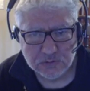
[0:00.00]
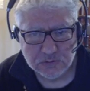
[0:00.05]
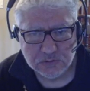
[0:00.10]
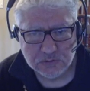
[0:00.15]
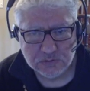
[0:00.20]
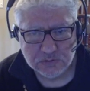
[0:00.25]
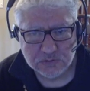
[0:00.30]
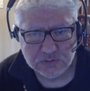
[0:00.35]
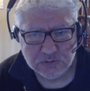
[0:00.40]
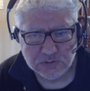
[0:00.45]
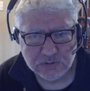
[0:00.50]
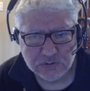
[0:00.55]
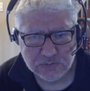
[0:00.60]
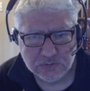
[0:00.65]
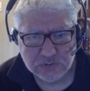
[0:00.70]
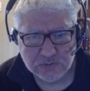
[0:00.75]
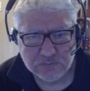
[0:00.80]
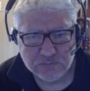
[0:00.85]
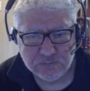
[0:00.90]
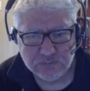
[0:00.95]
start
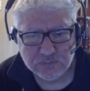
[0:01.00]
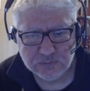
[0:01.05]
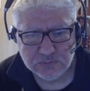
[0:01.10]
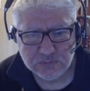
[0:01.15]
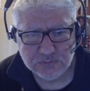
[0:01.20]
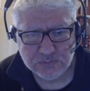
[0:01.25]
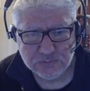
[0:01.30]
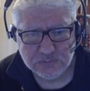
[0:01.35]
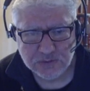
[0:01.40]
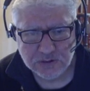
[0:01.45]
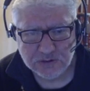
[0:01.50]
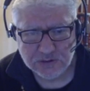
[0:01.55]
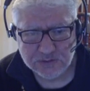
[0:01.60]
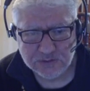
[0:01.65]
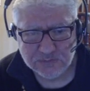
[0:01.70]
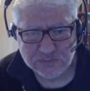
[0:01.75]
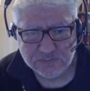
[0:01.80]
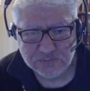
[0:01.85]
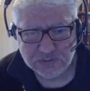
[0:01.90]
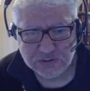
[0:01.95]
menu folder? Yeah, that's
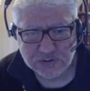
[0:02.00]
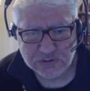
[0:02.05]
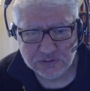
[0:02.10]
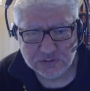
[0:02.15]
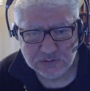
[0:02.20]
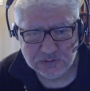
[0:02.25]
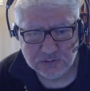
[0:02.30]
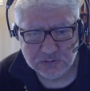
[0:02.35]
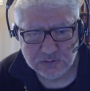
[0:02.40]
fine.